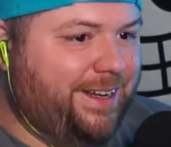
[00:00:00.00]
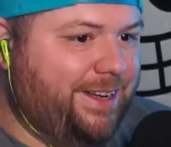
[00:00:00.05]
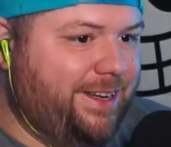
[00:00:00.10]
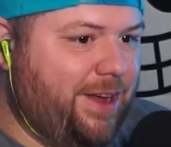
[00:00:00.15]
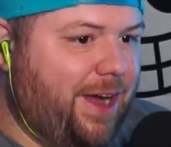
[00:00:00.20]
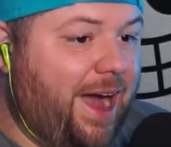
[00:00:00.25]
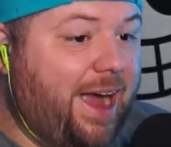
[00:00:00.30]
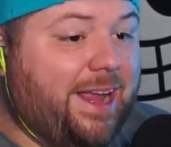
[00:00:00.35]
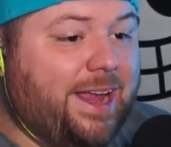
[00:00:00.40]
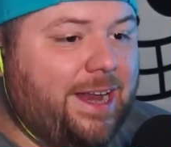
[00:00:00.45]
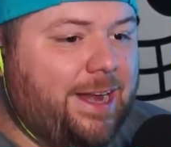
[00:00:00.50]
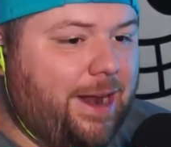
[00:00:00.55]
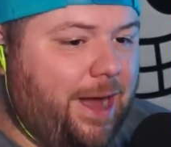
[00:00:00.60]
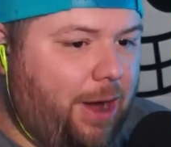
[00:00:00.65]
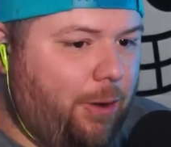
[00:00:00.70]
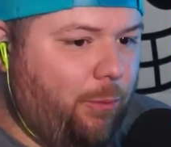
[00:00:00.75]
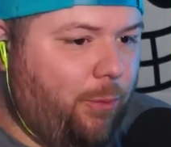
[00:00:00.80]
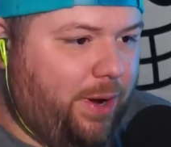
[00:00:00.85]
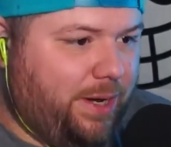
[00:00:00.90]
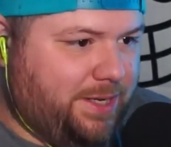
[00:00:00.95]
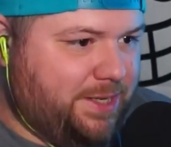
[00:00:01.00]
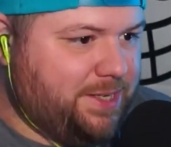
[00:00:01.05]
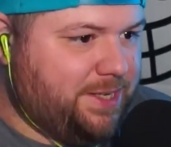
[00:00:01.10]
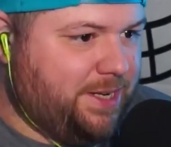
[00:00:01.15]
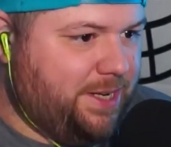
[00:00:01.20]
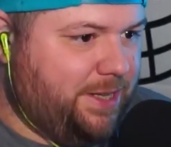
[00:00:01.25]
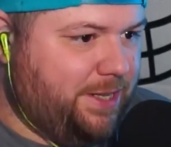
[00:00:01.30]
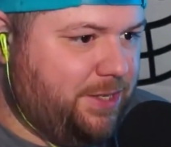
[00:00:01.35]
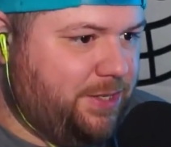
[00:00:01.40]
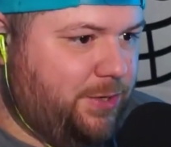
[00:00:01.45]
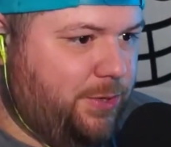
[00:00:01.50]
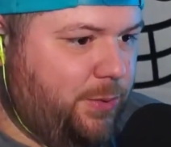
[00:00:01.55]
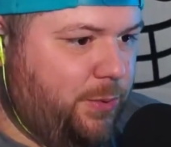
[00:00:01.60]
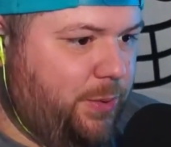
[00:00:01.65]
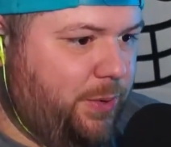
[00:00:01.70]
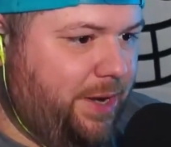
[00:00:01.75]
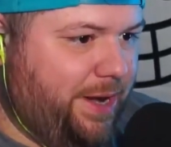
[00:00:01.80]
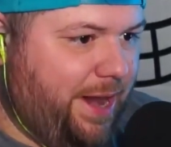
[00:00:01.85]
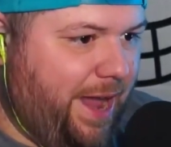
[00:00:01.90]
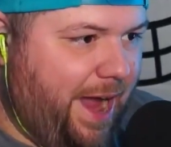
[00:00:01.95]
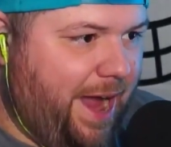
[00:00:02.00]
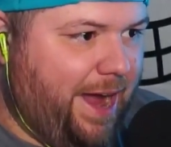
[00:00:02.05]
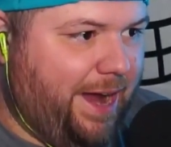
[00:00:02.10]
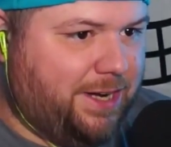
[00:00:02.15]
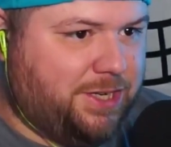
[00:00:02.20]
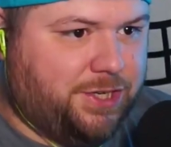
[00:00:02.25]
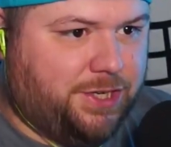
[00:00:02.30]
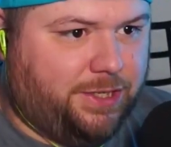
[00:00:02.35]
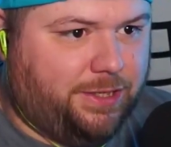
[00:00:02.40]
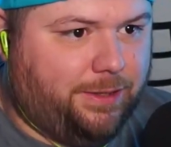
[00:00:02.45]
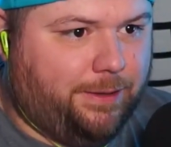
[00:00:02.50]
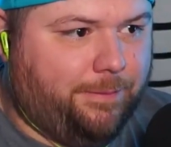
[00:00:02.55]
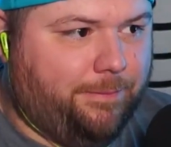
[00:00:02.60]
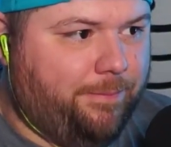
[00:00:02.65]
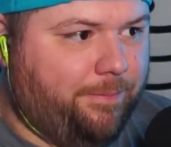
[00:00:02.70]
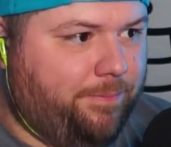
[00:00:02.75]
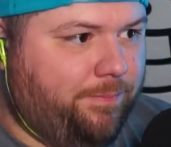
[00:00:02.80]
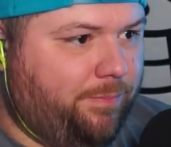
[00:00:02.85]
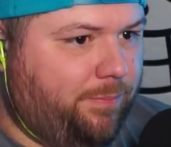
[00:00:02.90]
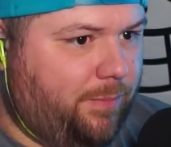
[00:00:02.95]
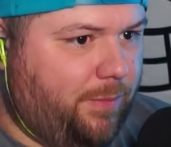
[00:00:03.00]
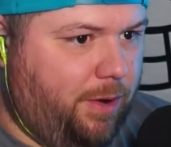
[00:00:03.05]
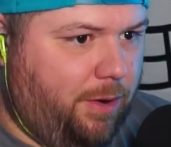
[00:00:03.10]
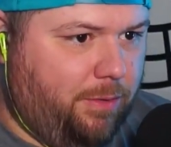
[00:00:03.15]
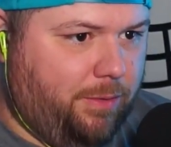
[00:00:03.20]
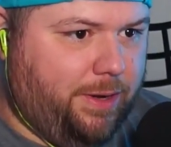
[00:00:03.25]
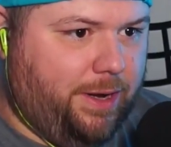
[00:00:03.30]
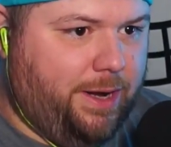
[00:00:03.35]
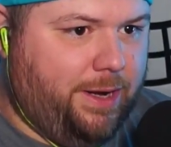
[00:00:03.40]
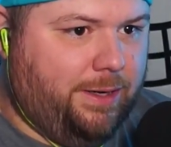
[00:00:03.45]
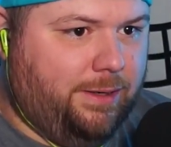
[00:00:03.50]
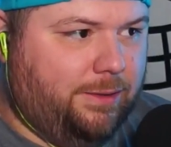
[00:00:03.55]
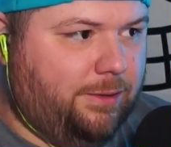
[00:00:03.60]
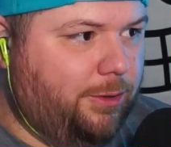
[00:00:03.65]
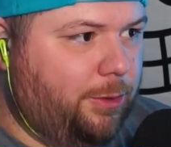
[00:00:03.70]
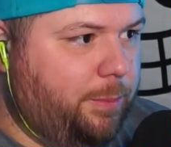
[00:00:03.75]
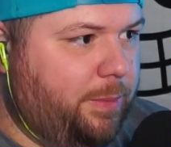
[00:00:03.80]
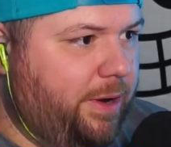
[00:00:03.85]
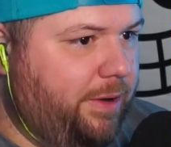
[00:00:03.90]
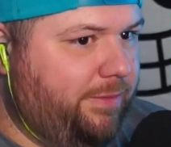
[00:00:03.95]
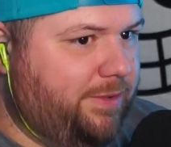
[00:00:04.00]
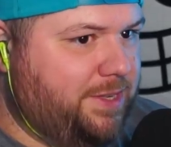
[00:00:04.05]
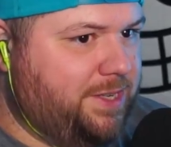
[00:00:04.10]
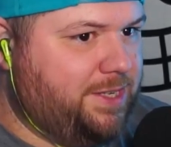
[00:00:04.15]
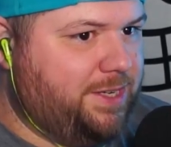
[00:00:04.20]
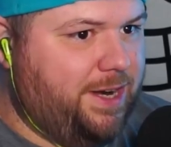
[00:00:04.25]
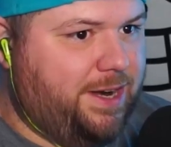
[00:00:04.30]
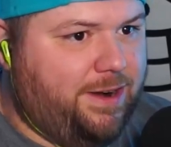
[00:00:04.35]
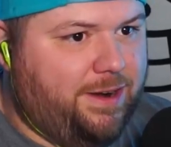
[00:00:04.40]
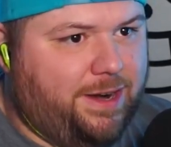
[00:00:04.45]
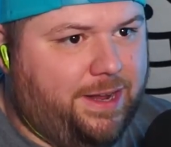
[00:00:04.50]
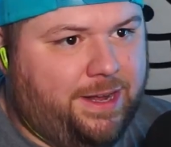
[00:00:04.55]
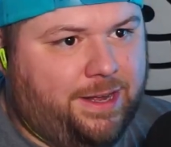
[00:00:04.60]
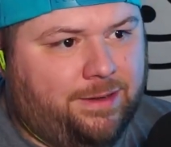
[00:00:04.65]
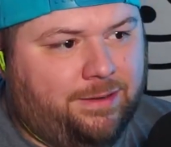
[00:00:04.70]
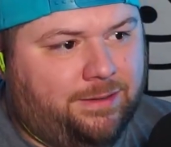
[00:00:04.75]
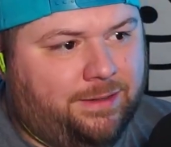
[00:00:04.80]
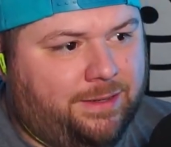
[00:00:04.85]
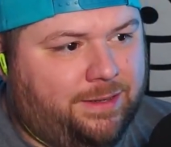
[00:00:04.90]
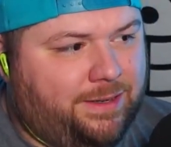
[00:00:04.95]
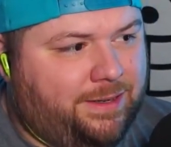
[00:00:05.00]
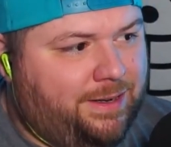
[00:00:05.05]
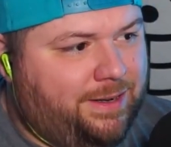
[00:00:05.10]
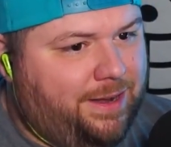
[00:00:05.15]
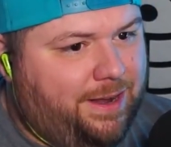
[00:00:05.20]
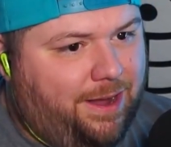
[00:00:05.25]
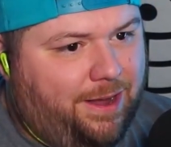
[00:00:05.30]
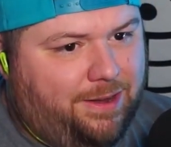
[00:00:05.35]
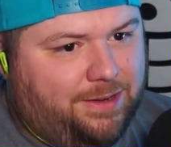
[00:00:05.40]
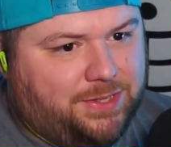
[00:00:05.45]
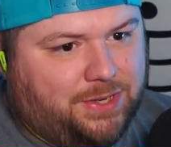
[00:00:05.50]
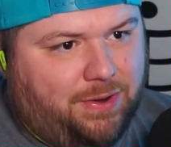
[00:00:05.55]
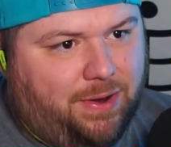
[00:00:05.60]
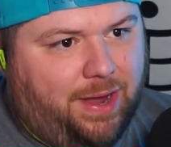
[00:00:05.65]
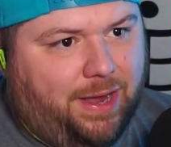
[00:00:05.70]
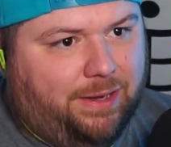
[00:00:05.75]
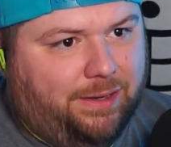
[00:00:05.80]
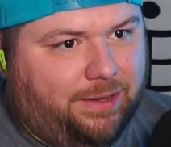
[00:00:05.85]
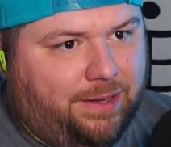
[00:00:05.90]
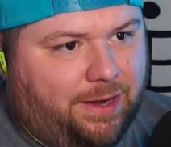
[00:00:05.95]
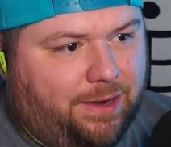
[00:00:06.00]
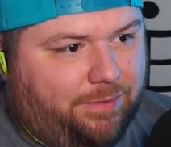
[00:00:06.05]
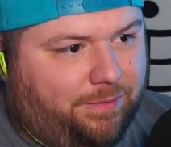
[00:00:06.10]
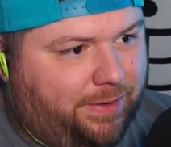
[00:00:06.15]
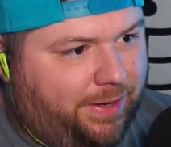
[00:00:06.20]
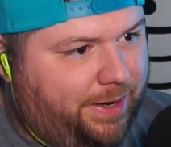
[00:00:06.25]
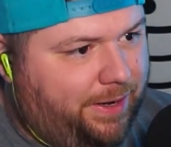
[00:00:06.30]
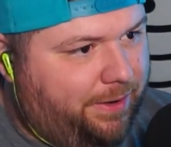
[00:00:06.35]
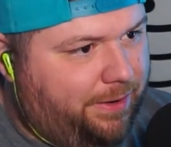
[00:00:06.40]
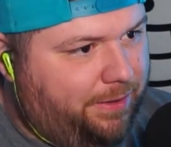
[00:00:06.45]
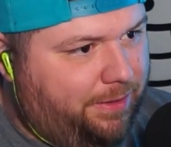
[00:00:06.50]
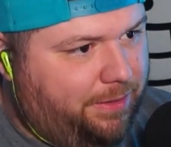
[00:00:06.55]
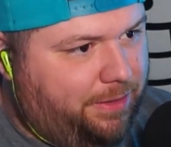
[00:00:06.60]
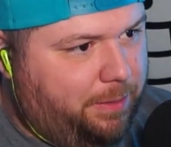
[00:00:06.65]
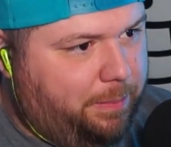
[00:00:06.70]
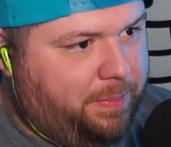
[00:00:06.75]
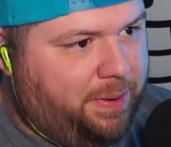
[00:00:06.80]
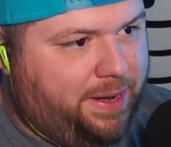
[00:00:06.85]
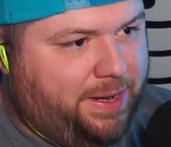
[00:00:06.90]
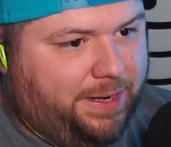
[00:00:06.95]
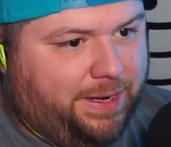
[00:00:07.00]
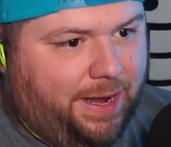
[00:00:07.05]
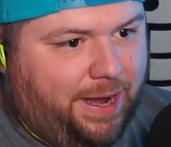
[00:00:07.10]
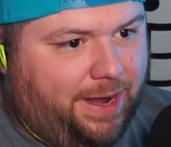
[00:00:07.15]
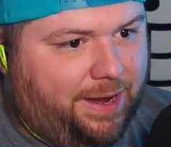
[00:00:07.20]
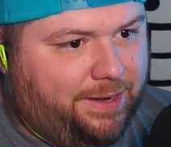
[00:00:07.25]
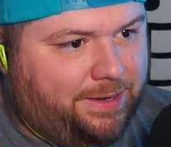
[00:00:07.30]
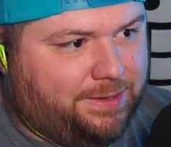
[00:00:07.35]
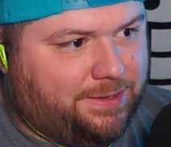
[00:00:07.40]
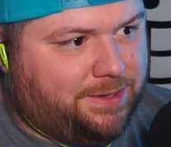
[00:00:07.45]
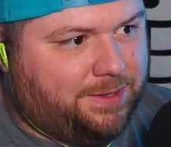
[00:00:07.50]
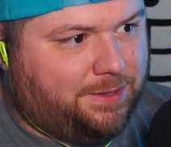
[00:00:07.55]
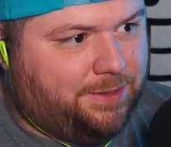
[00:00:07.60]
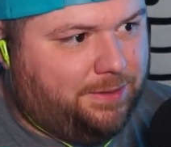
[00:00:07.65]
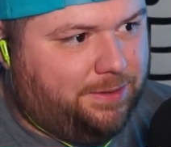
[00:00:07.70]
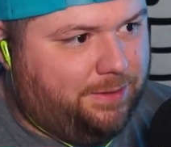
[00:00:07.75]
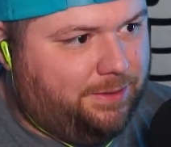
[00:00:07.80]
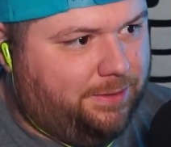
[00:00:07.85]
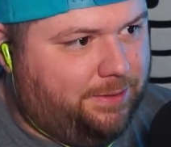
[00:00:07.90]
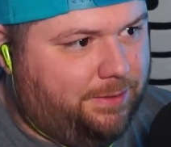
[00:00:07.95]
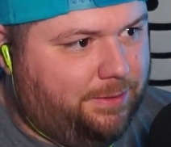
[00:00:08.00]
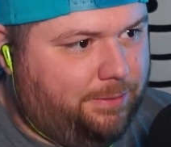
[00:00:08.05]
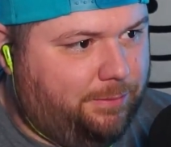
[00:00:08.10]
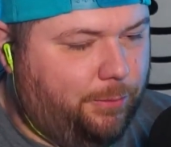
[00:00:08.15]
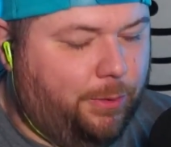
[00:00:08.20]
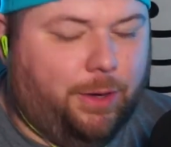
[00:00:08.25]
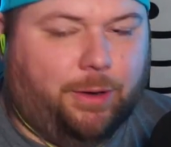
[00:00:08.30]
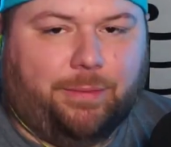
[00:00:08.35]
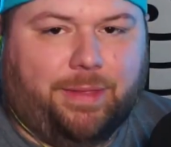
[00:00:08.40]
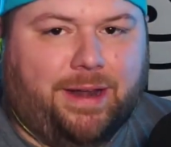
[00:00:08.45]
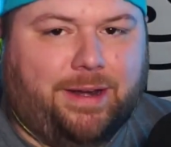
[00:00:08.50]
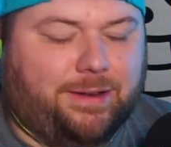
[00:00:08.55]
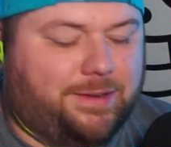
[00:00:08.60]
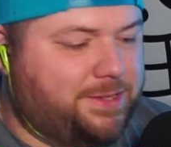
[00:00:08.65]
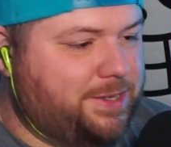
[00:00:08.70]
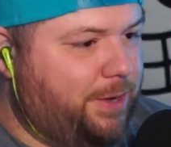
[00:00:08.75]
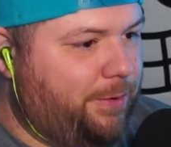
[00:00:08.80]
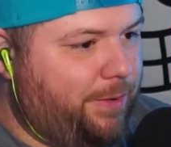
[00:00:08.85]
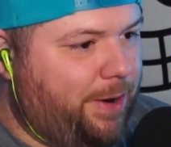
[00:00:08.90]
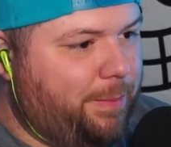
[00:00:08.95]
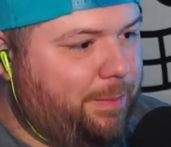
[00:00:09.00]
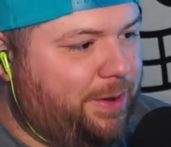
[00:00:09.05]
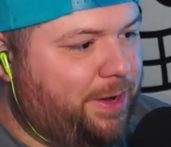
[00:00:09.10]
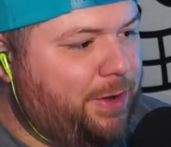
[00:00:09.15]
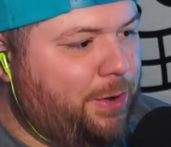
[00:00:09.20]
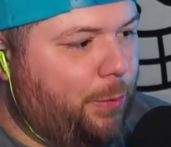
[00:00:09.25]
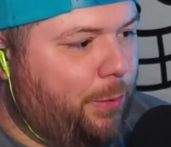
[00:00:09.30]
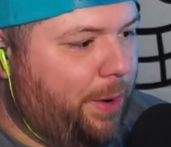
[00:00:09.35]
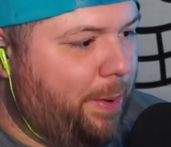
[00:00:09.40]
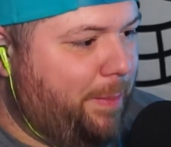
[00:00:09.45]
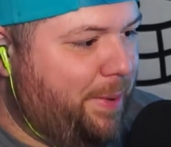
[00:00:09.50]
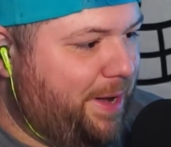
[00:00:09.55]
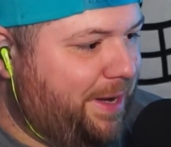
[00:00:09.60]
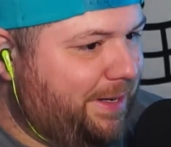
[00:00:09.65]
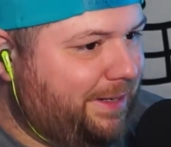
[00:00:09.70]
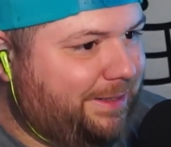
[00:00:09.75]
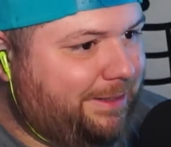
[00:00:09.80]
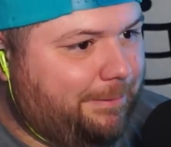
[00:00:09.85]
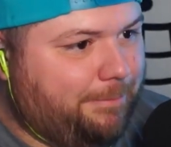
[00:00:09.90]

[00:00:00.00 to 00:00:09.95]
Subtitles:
Yeah, I cannot wait to see this dude in action. Okay, a little bit of a stare down. Also, I love, like, the pink eyes. Well, that doesn't sound right, but you know what I mean.